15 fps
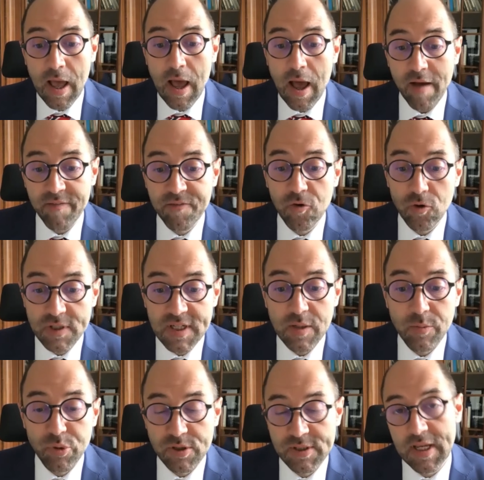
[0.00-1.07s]
a
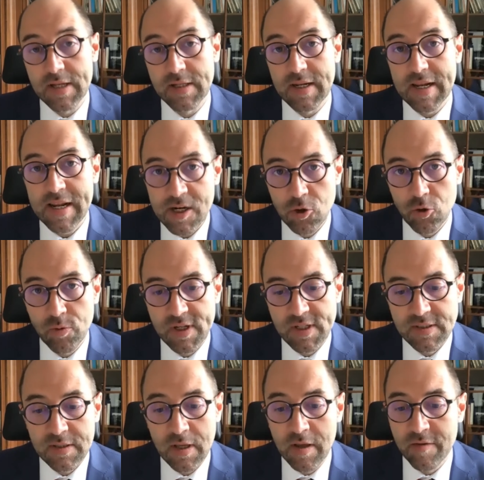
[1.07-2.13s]
14%
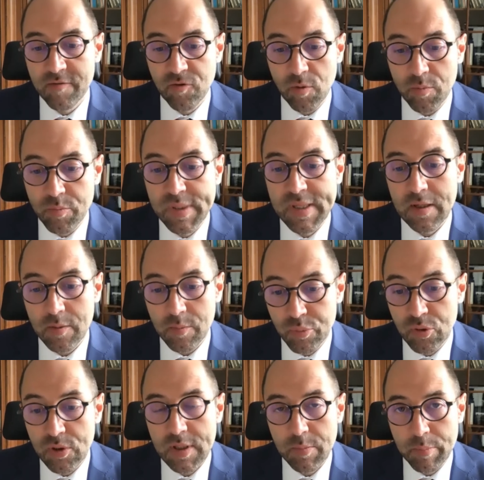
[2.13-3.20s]
increase from
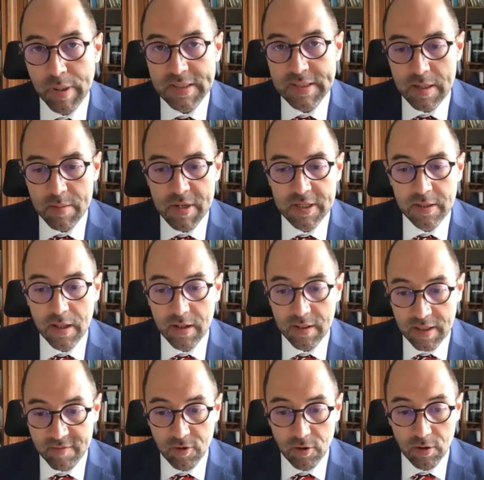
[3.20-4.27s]
pre-pandemic
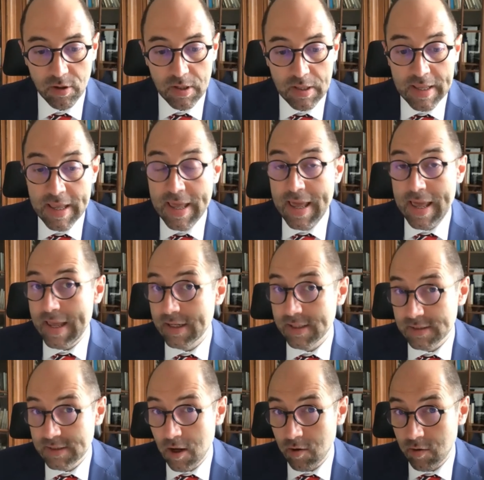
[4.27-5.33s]
level. It
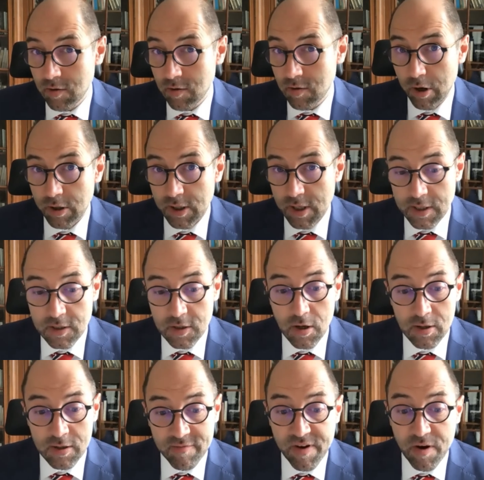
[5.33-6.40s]
is now embarking
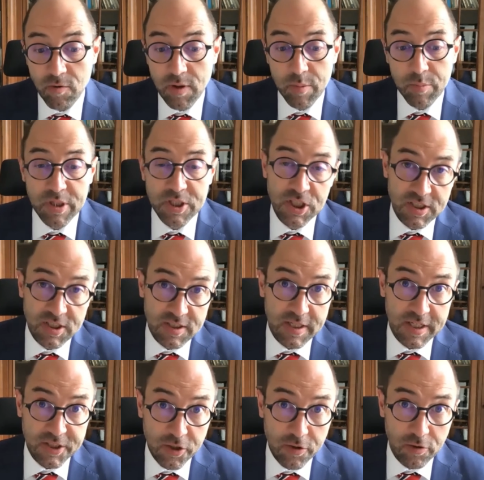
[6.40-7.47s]
on a very ambitious
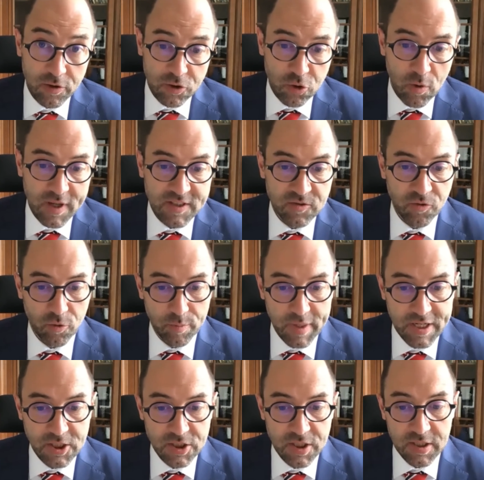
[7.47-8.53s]
digital
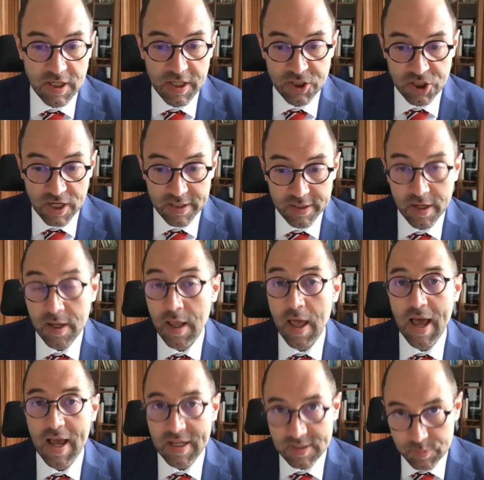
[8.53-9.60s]
transformation agenda
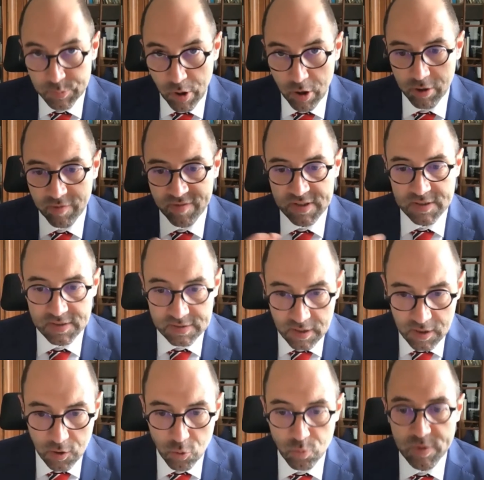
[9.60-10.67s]
as part of its
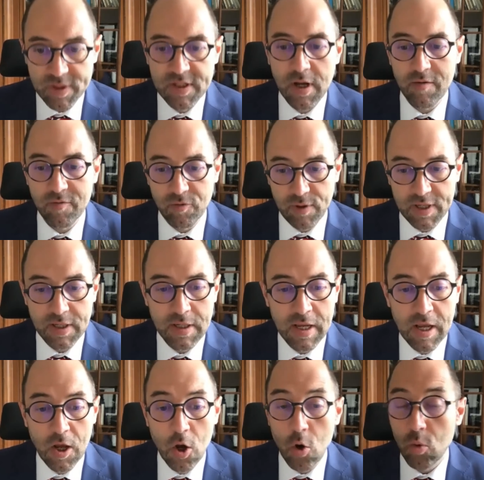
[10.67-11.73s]
recovery,
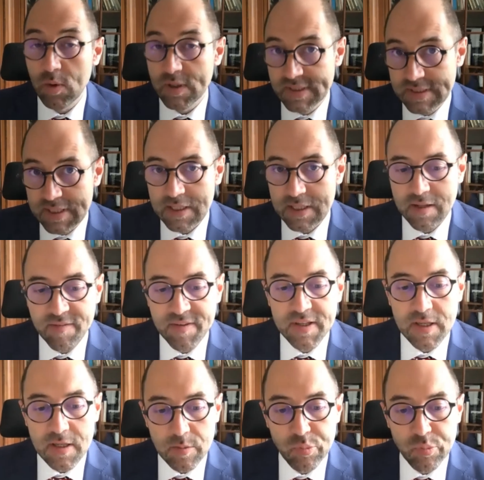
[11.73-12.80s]
with
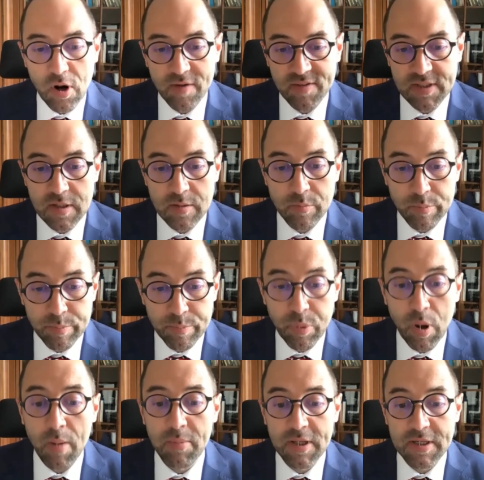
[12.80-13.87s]
significant private and
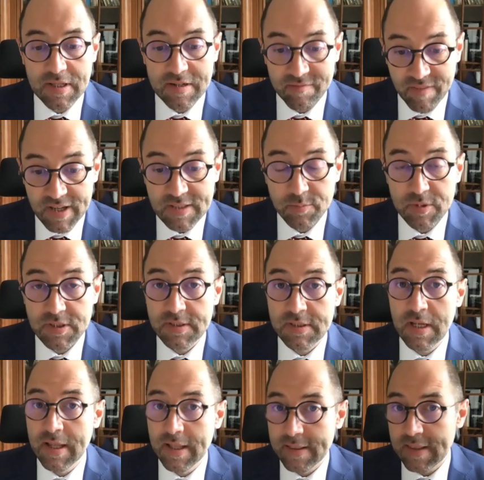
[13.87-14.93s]
public investments
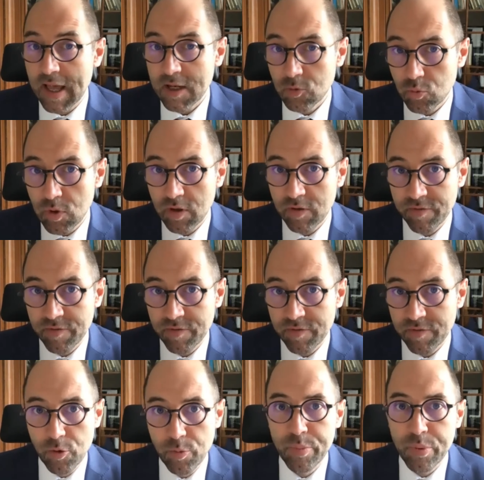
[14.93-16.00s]
that will
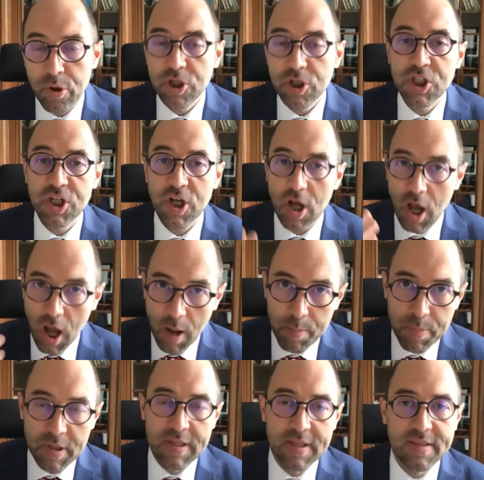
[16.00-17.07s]
further push up
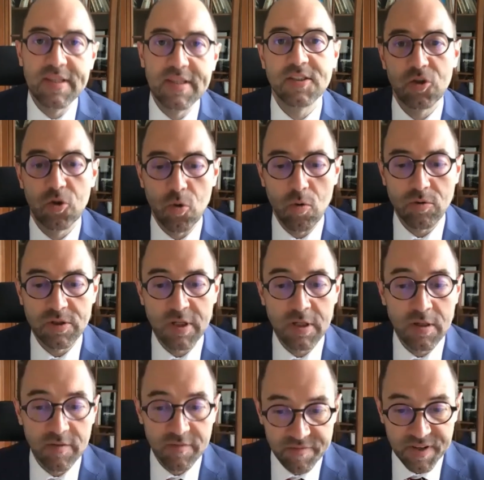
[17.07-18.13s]
these growth
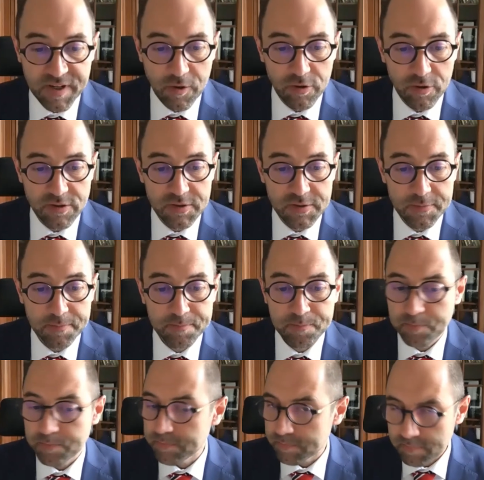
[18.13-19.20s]
figures.
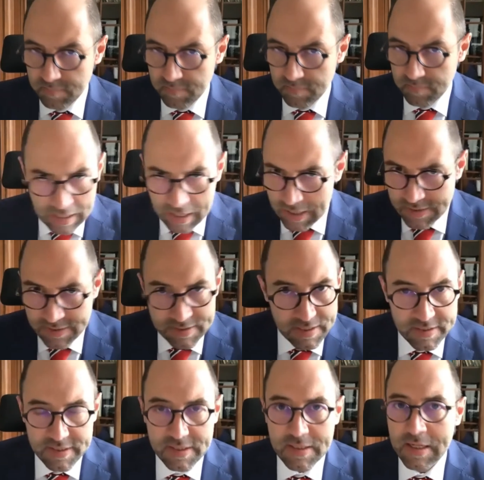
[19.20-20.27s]

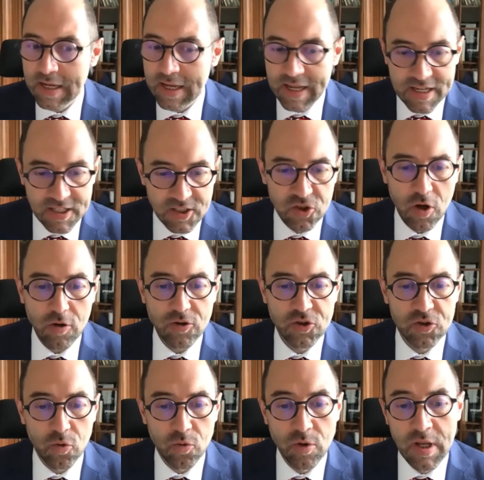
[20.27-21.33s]
ICT is
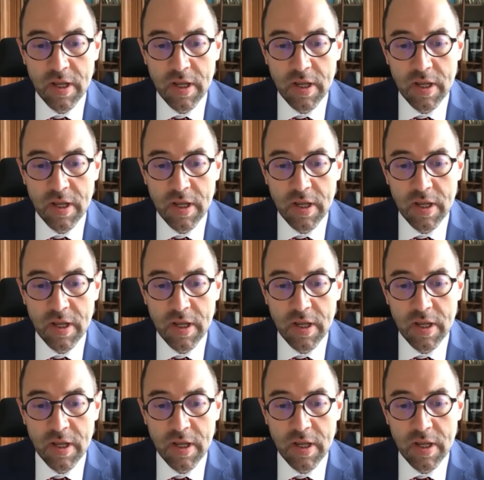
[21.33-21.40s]
also,